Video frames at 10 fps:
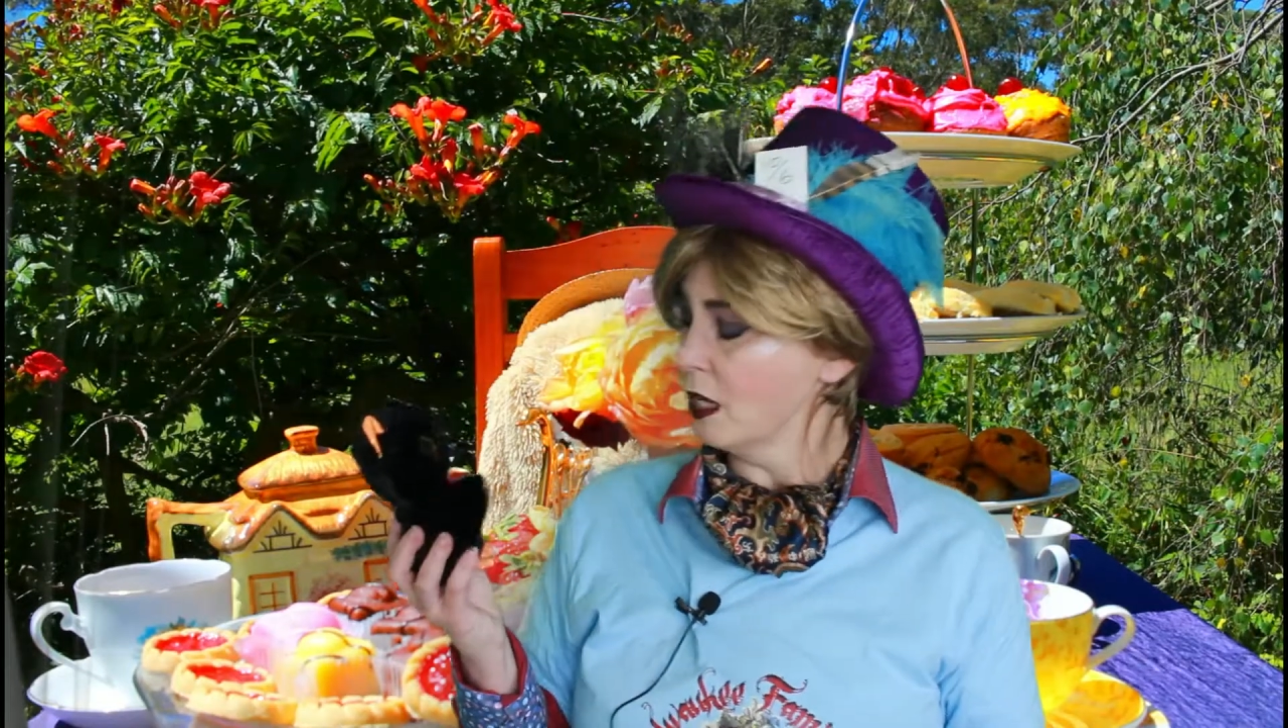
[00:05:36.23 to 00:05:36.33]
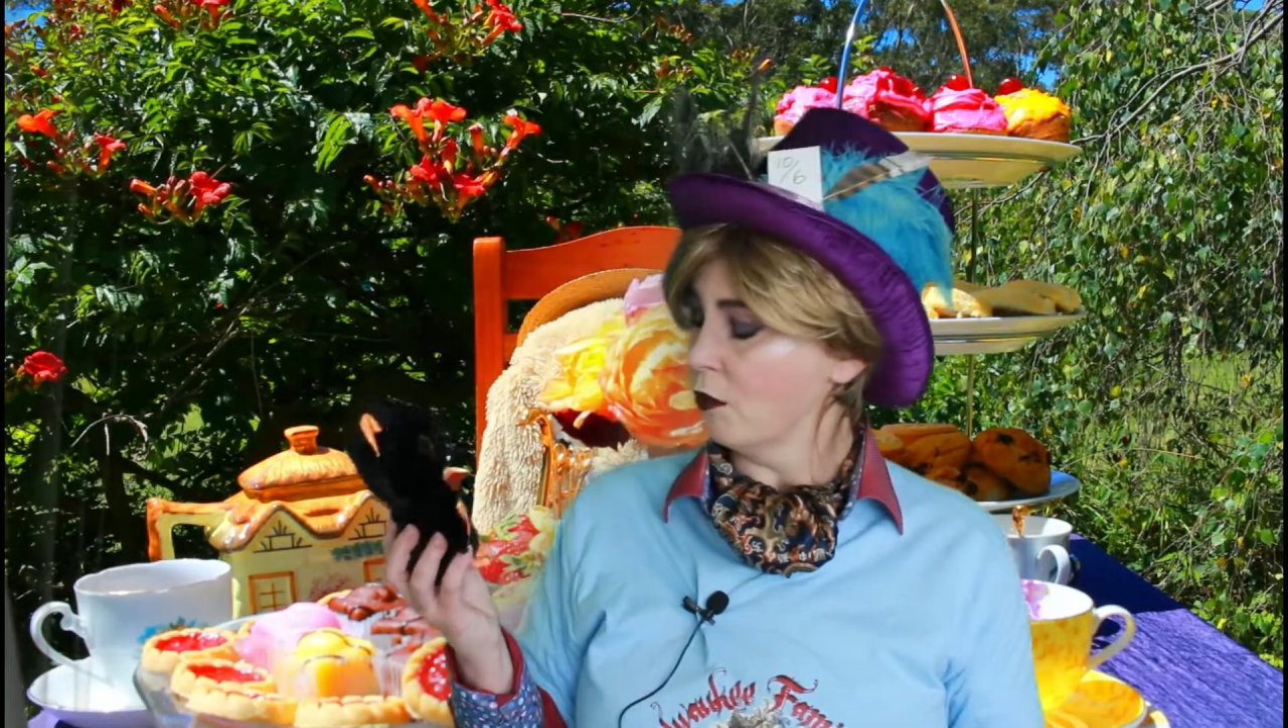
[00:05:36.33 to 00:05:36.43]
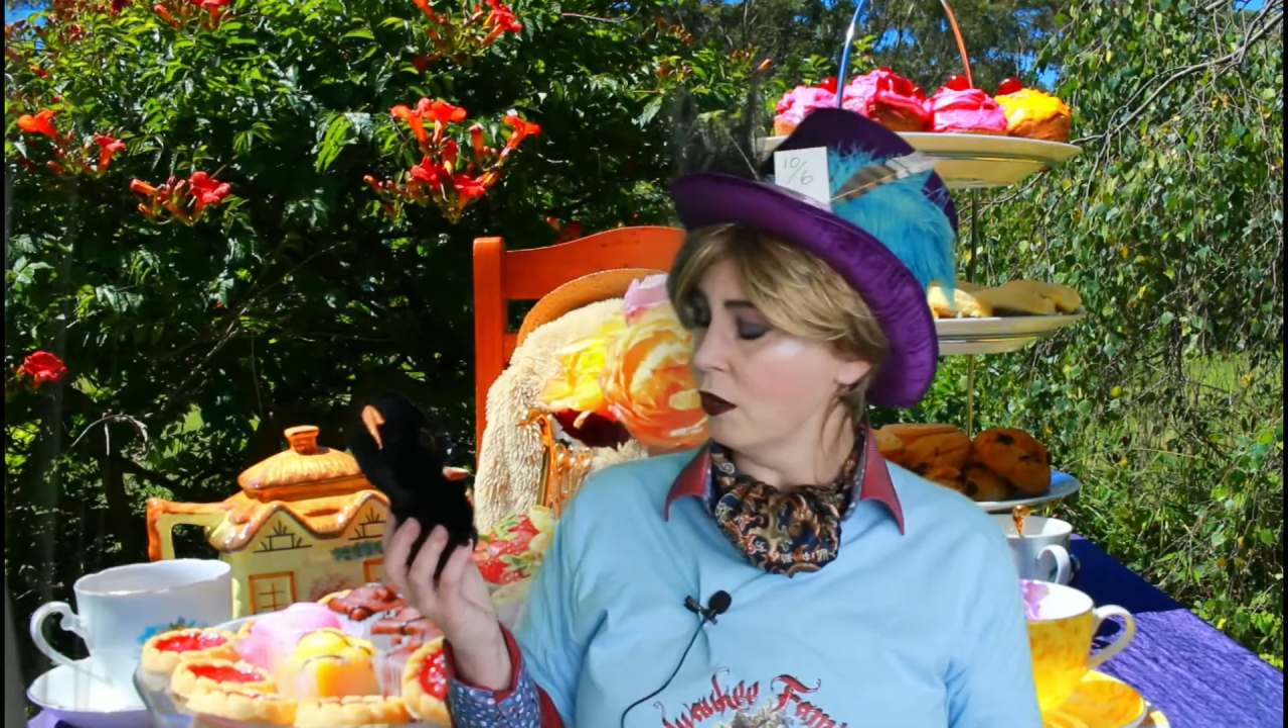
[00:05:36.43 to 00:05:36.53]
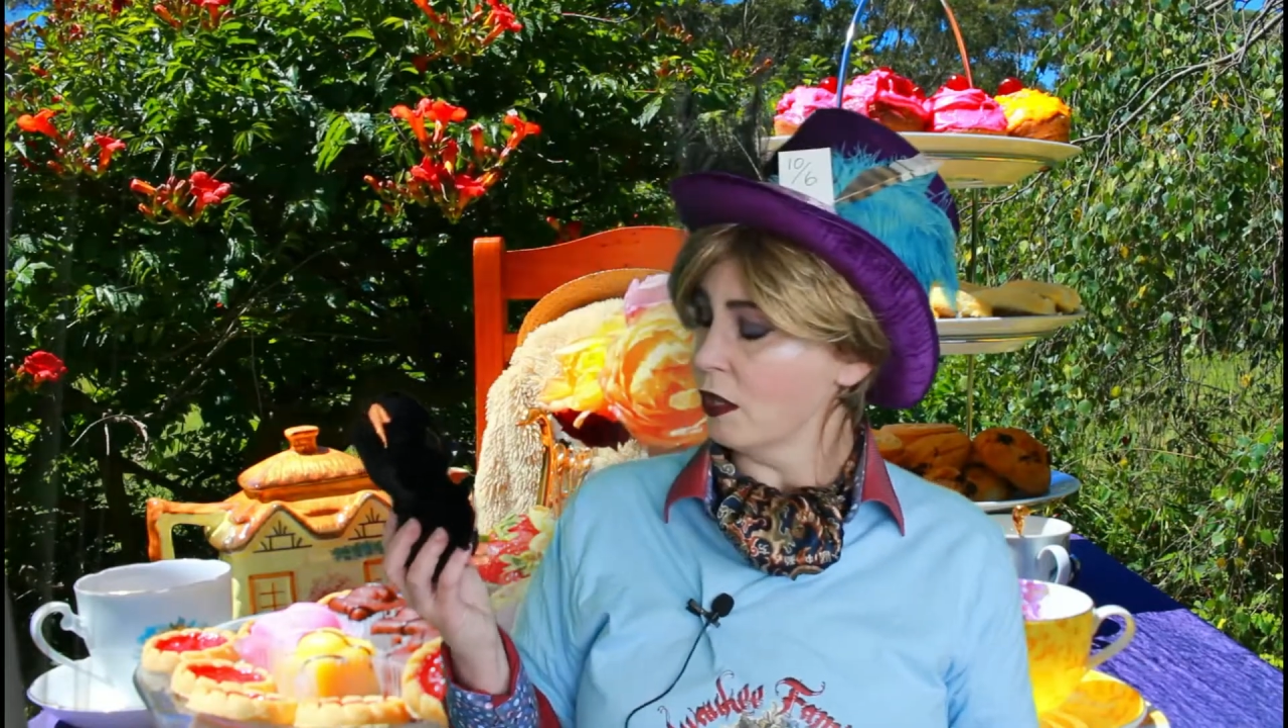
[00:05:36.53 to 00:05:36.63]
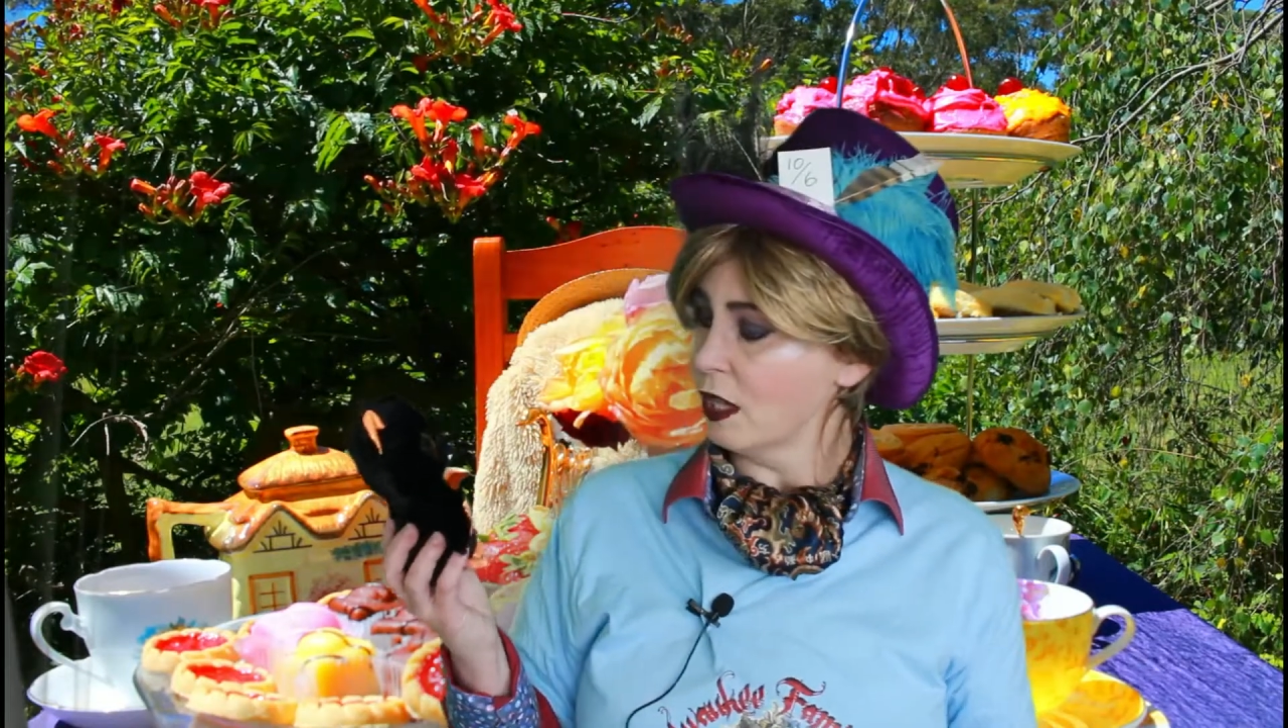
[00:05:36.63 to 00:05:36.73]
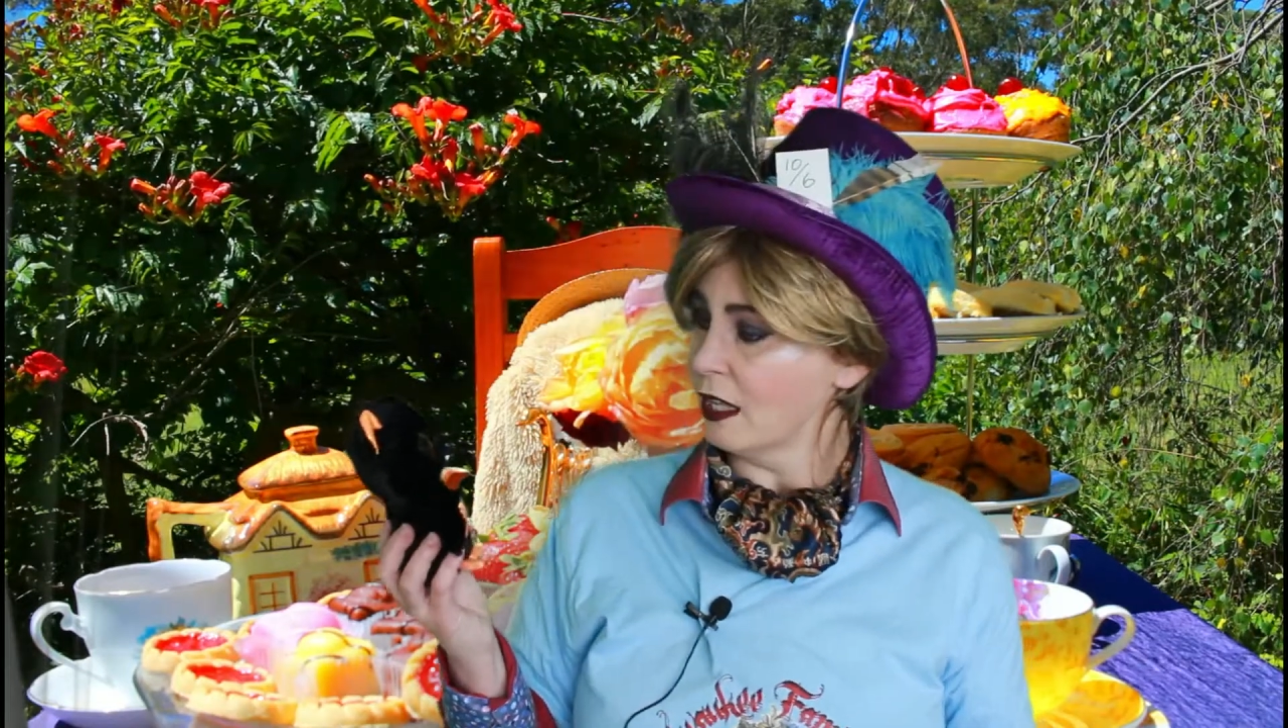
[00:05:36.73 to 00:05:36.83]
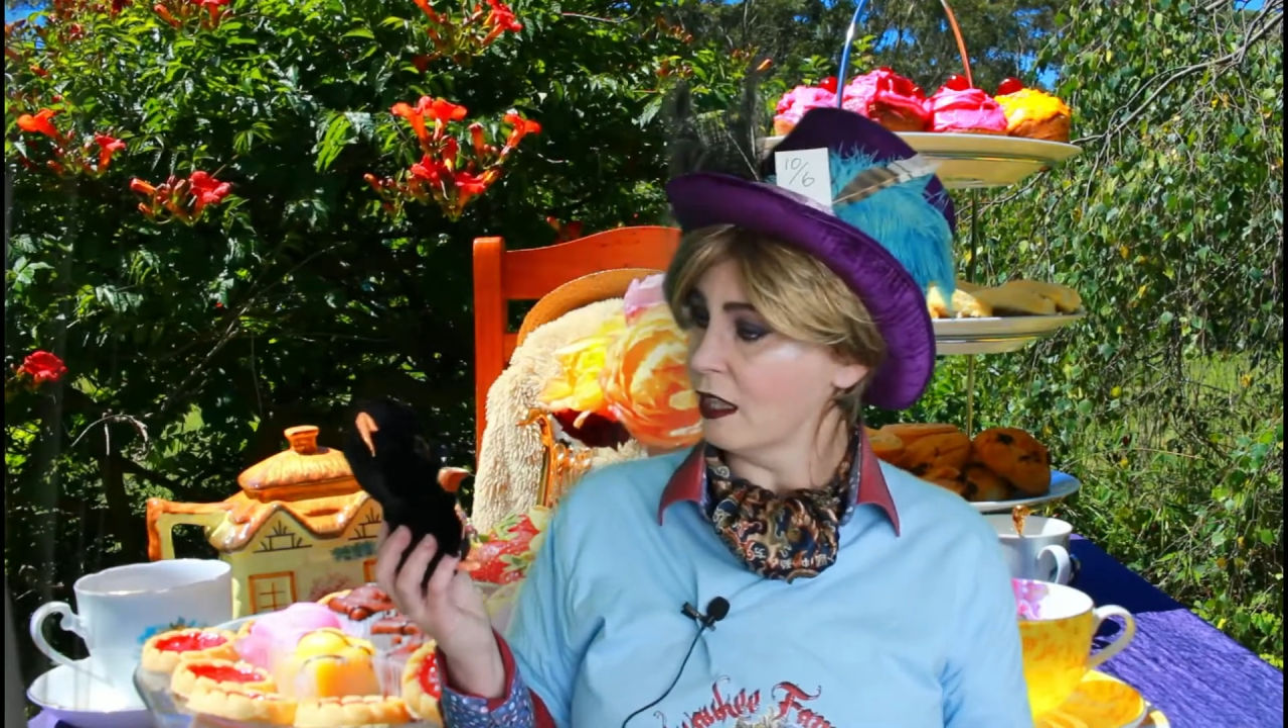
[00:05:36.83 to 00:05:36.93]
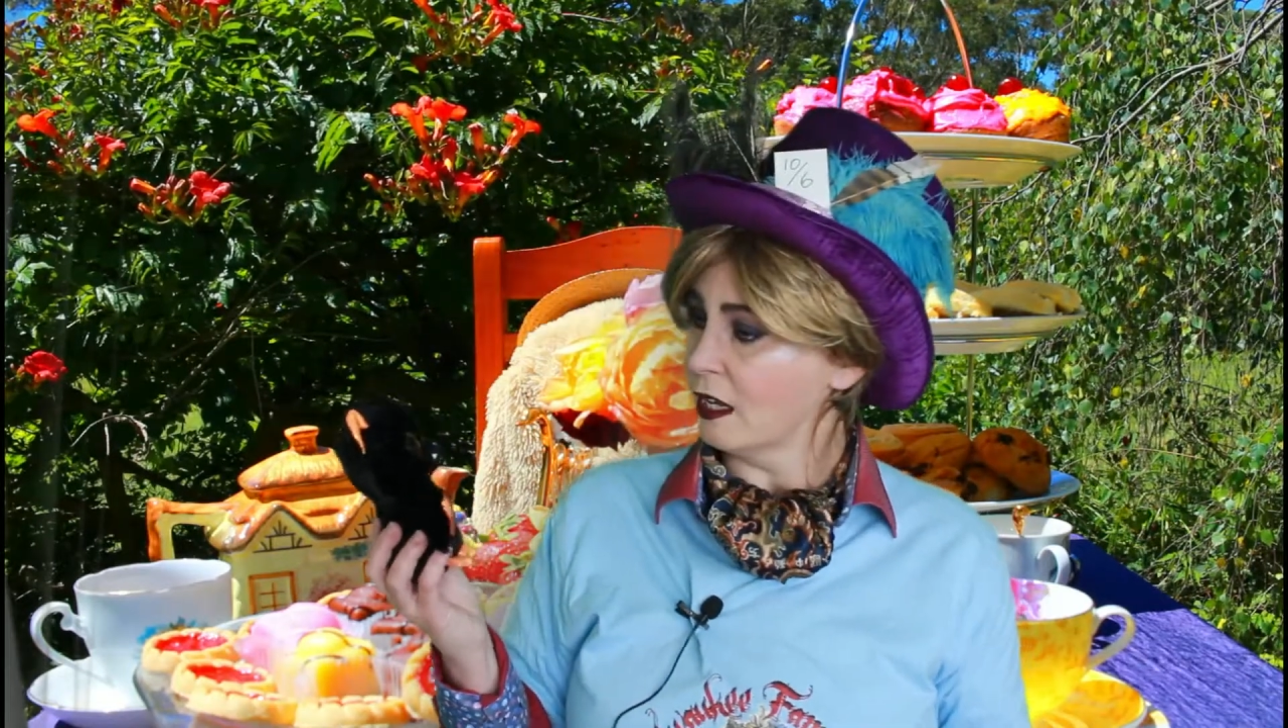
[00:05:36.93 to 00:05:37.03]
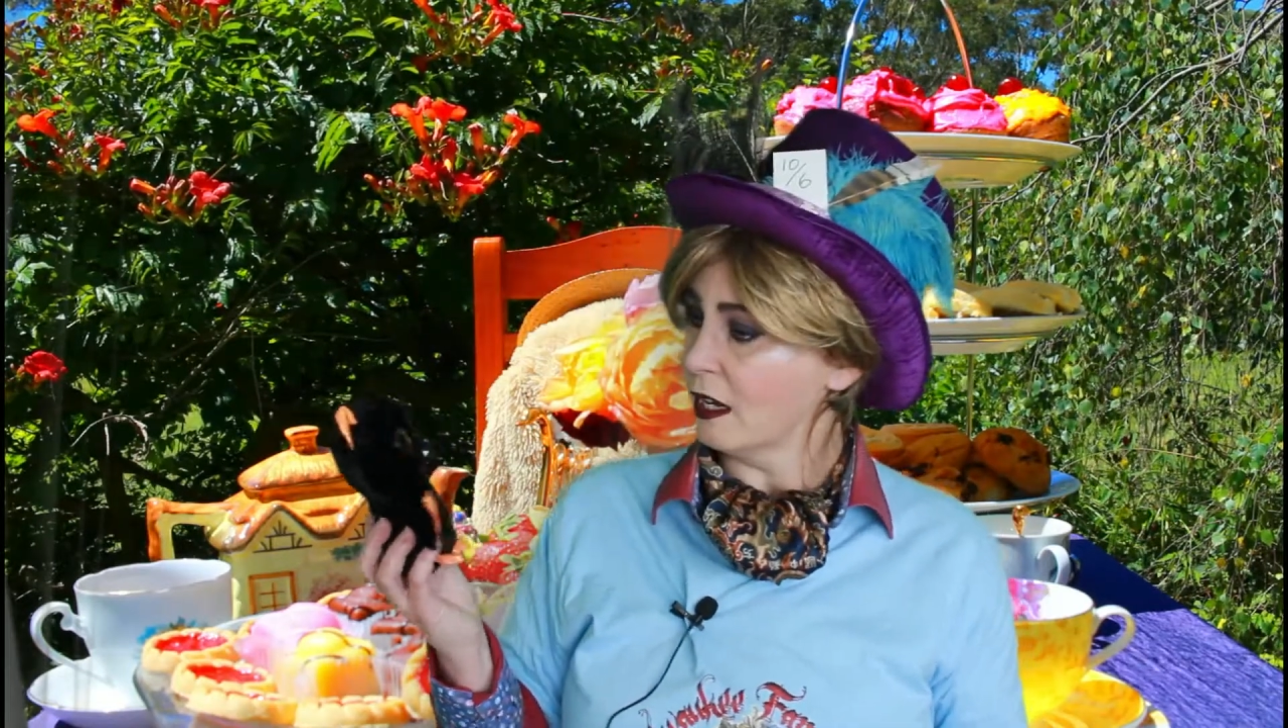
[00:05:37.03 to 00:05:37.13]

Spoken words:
work like that,